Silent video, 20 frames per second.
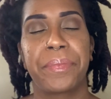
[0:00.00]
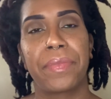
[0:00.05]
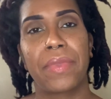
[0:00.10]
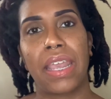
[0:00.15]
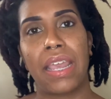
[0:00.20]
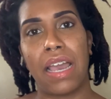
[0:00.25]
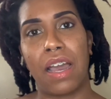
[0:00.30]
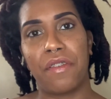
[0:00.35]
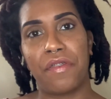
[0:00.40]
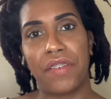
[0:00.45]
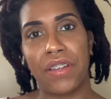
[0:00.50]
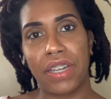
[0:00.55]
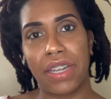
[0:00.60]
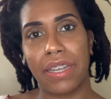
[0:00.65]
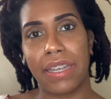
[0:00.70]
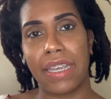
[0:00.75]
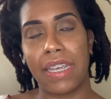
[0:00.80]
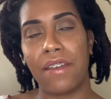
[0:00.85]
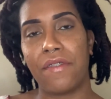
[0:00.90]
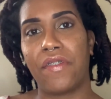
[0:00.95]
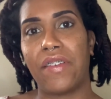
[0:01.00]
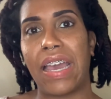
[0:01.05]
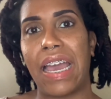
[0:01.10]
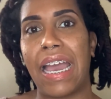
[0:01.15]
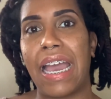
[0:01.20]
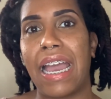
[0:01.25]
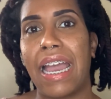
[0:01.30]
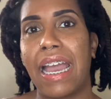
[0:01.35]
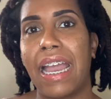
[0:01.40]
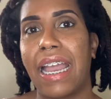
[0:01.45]
I figure if
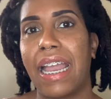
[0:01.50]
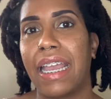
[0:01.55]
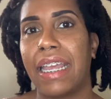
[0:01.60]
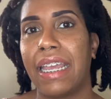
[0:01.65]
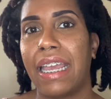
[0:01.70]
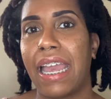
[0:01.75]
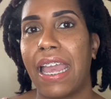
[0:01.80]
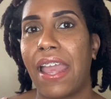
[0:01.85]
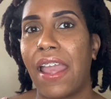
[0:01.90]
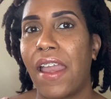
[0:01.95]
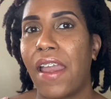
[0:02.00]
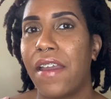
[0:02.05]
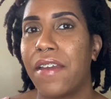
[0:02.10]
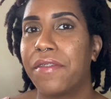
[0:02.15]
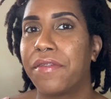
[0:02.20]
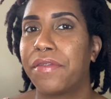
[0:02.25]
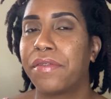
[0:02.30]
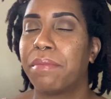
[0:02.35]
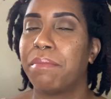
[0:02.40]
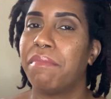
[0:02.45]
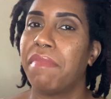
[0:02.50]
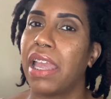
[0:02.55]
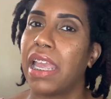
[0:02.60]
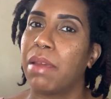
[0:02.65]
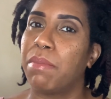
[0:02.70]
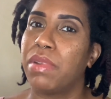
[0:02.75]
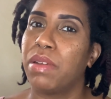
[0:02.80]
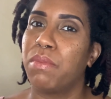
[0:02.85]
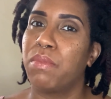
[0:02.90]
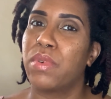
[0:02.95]
I have
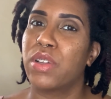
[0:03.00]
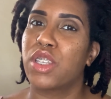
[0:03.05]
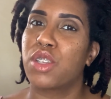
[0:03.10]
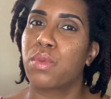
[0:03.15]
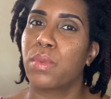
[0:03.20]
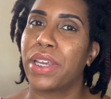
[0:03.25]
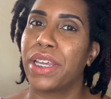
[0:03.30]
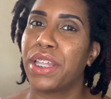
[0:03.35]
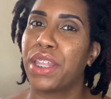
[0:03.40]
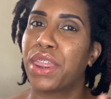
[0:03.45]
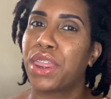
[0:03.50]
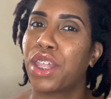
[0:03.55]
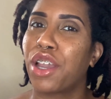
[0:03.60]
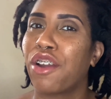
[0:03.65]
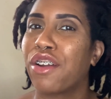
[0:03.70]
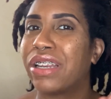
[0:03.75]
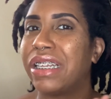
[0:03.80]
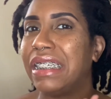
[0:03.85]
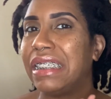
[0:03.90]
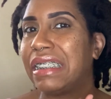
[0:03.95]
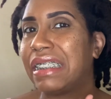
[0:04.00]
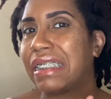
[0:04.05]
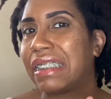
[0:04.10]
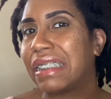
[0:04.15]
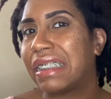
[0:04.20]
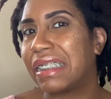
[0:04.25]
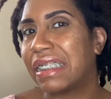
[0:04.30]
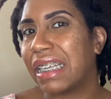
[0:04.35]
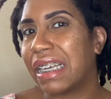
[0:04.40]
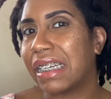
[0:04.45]
maybe between
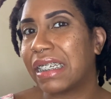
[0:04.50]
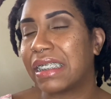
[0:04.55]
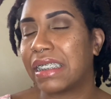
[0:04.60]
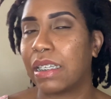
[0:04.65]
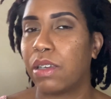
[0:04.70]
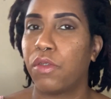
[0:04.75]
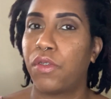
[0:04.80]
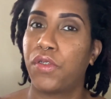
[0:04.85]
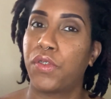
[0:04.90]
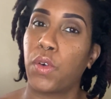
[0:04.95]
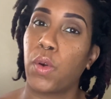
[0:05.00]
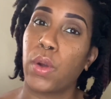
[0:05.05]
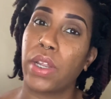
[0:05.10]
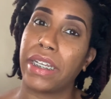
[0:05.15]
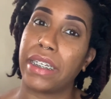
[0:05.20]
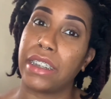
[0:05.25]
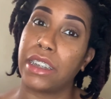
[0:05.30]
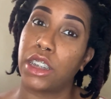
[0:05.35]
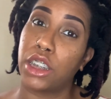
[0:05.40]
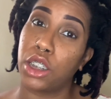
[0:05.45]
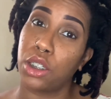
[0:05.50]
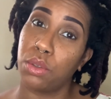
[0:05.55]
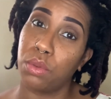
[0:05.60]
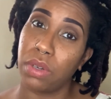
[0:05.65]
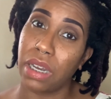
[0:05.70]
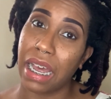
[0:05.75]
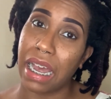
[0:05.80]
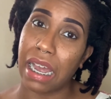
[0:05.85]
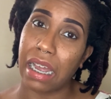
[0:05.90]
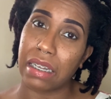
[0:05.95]
36 and 42
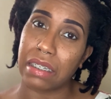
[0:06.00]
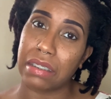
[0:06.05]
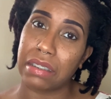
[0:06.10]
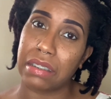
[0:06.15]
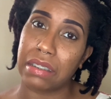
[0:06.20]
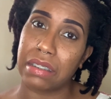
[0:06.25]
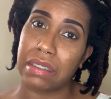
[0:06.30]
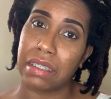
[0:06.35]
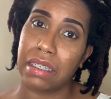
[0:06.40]
locks,